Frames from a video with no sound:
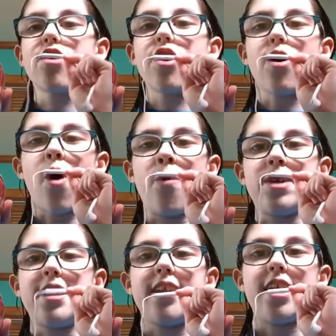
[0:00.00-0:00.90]
on with
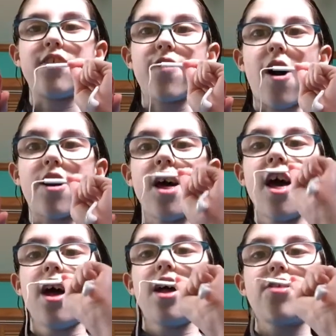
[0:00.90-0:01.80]
today's vlog.
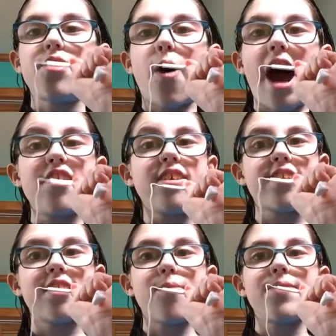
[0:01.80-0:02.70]
So, I just
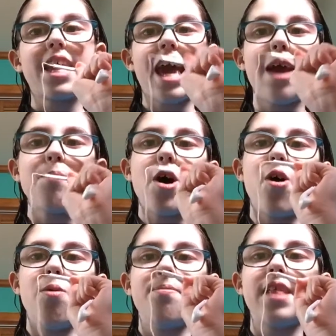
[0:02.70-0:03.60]
came home
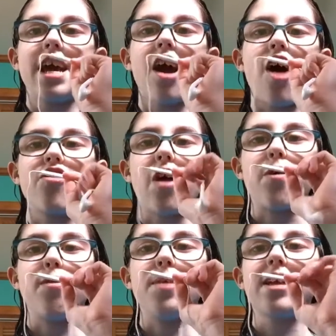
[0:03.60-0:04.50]
and got a shower
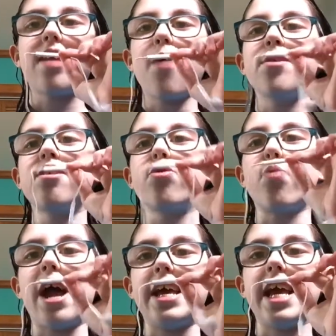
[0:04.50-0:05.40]
because I was
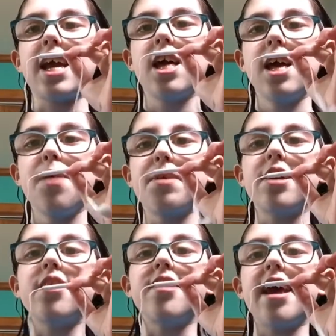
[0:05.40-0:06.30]
sweating because
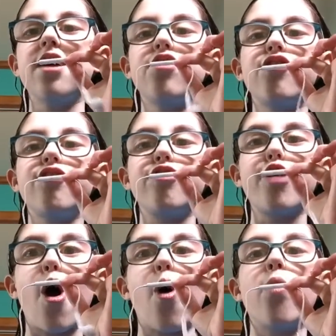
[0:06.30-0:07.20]
it is
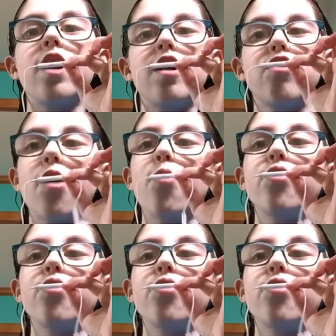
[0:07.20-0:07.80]
so so so